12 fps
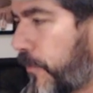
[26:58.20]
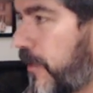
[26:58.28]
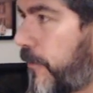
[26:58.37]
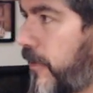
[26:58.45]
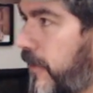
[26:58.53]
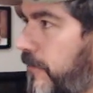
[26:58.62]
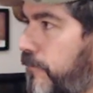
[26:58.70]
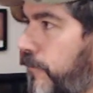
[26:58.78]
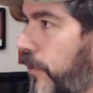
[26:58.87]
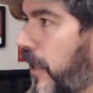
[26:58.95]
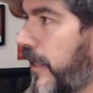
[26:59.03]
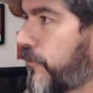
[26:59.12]
being a big
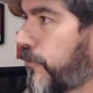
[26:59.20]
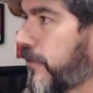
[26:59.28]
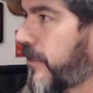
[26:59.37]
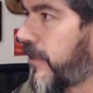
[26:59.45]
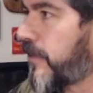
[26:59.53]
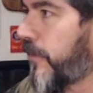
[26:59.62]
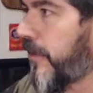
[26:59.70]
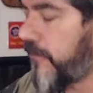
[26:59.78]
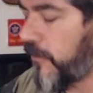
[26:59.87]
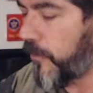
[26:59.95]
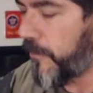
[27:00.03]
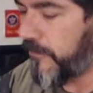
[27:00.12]
blast, really. Get the
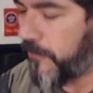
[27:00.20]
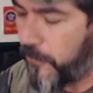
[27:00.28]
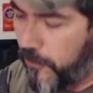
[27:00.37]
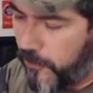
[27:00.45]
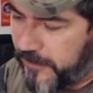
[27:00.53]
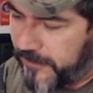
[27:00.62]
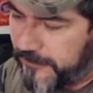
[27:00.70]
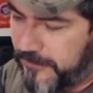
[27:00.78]
music set up. Parties